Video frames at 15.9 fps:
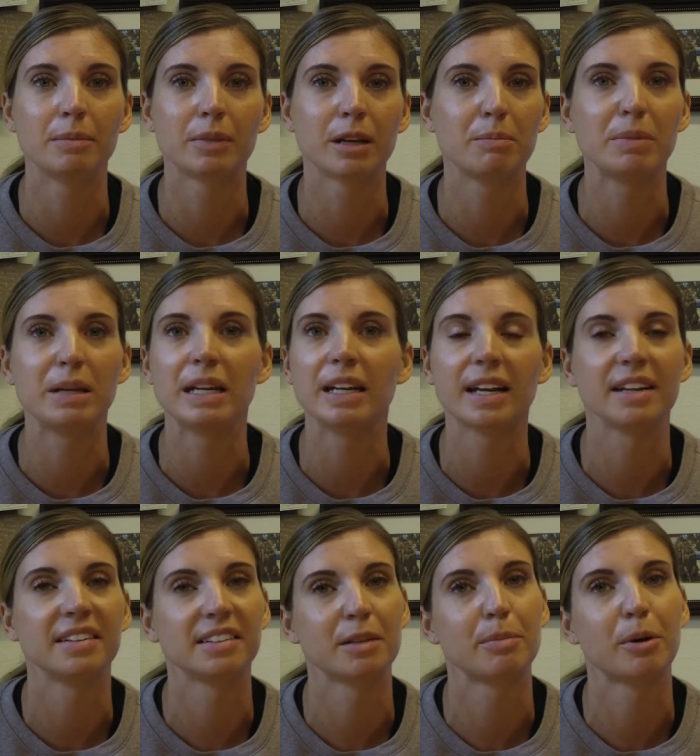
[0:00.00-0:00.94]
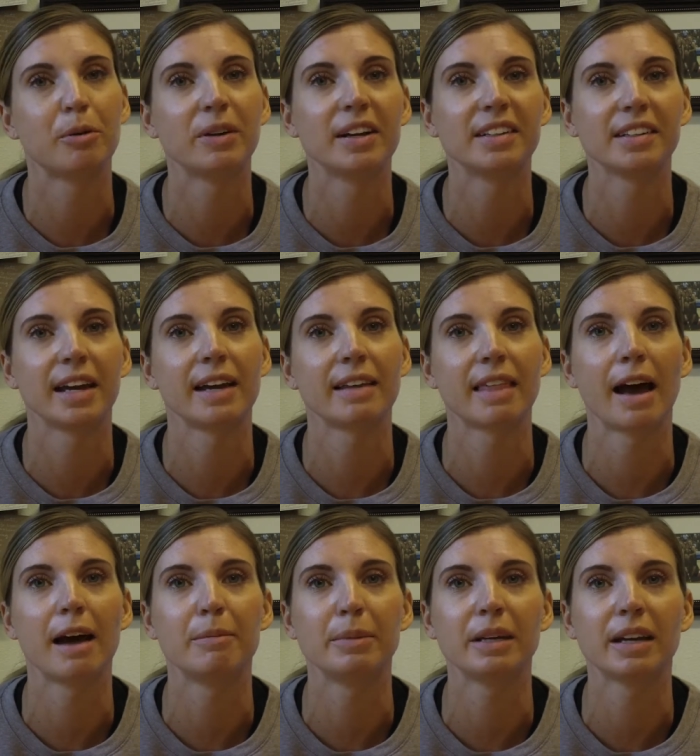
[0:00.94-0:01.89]
compete against opponents like
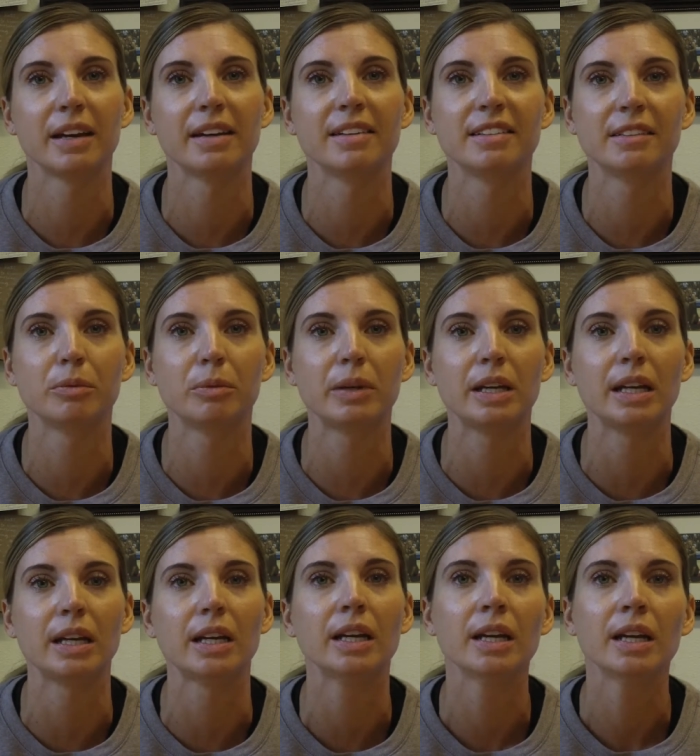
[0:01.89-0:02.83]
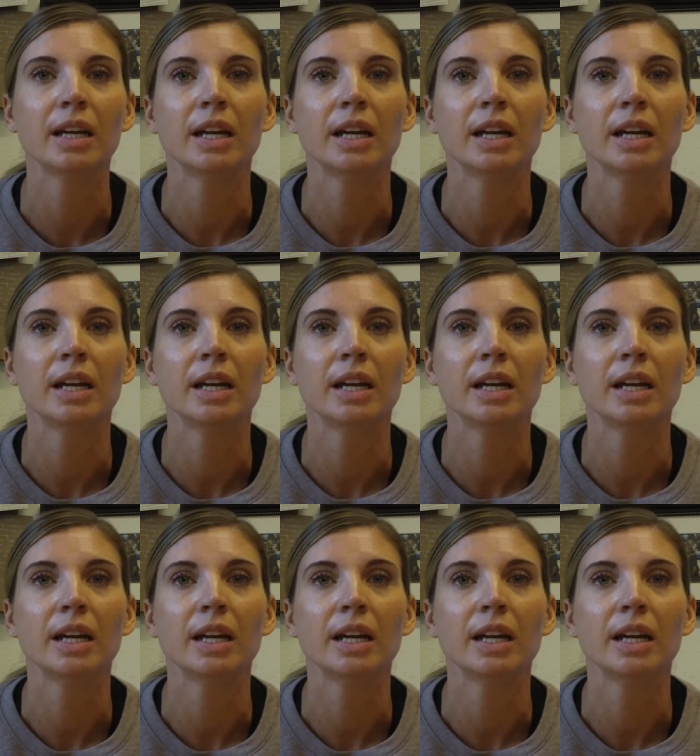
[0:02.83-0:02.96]
that, because we